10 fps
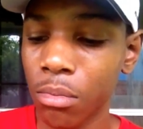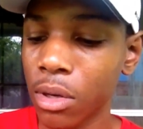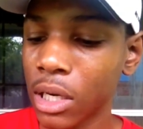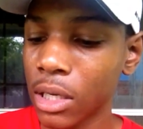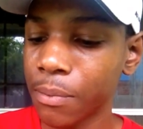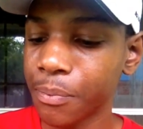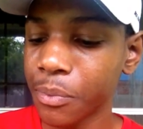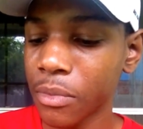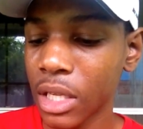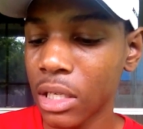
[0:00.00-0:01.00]
But
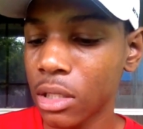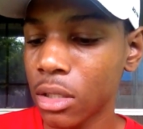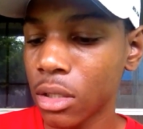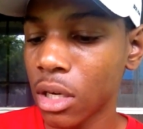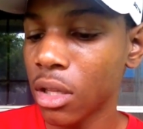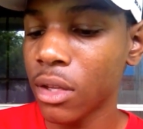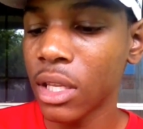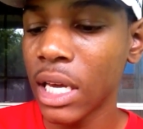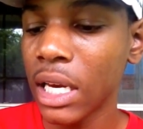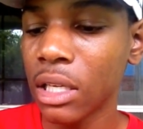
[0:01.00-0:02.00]
it's, other
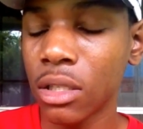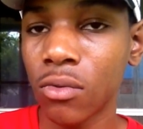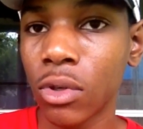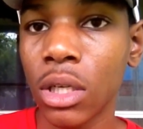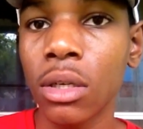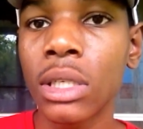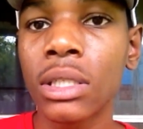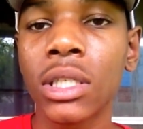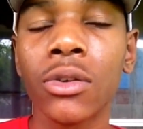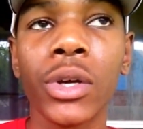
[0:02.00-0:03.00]
than that, it's a really good
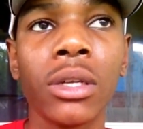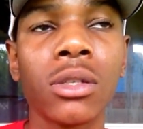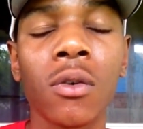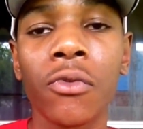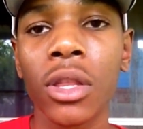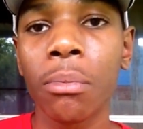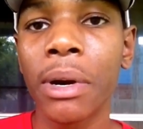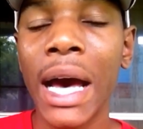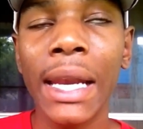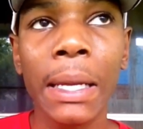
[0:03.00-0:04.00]
cigarette. So for the
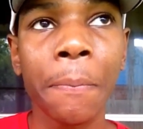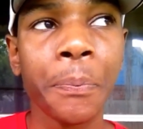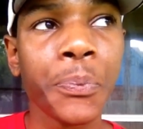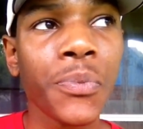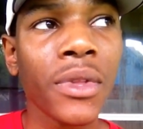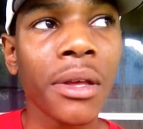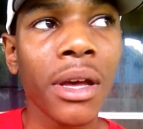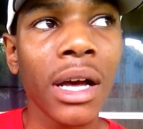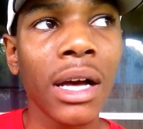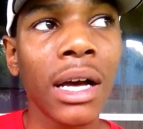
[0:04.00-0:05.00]
body,
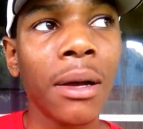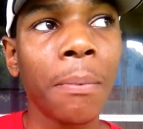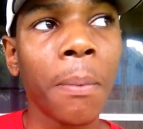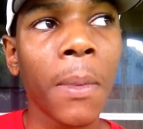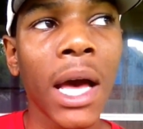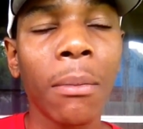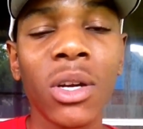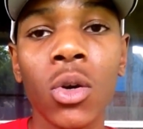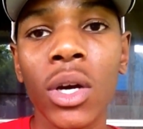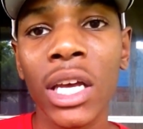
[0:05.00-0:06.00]
I'm
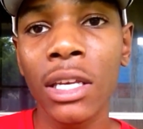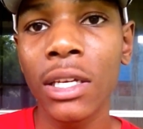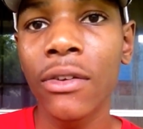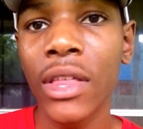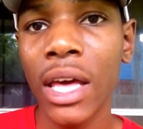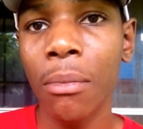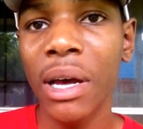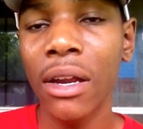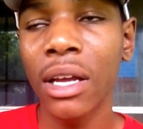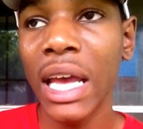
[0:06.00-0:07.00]
gonna go ahead and give that
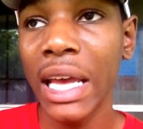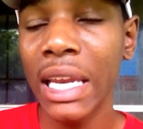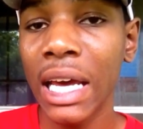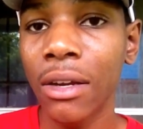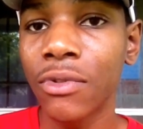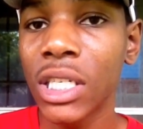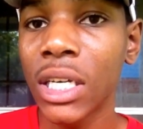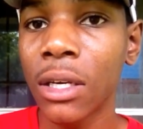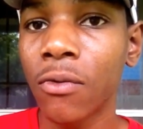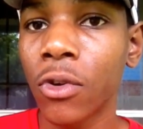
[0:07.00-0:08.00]
about an 8 out of
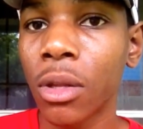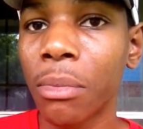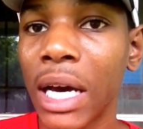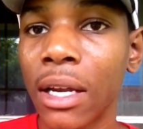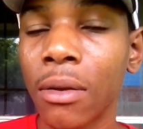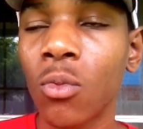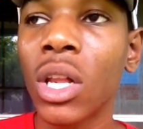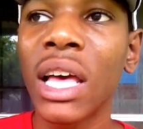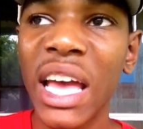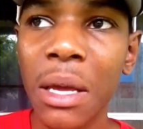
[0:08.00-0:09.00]
10 for the body.
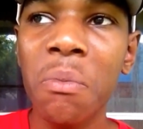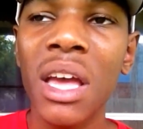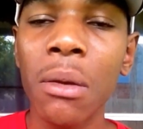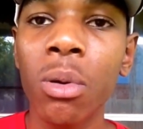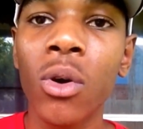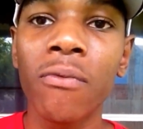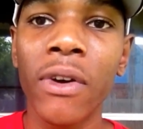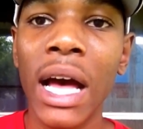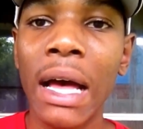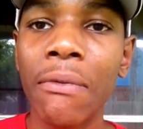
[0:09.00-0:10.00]
Well, an
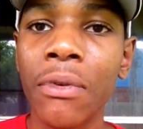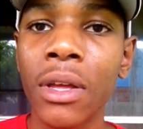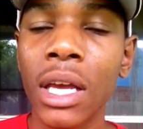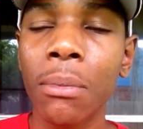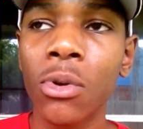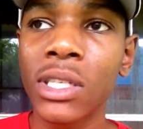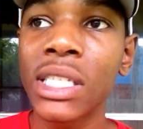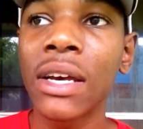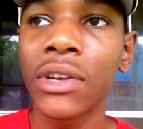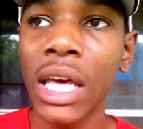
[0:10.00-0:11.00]
8.5,
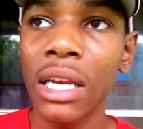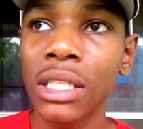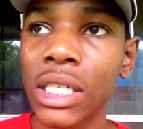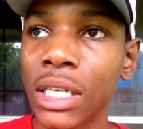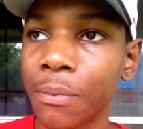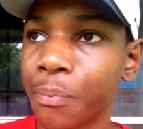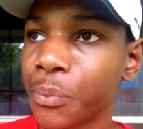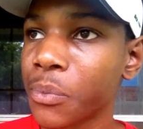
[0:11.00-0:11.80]
8.7 out of 10.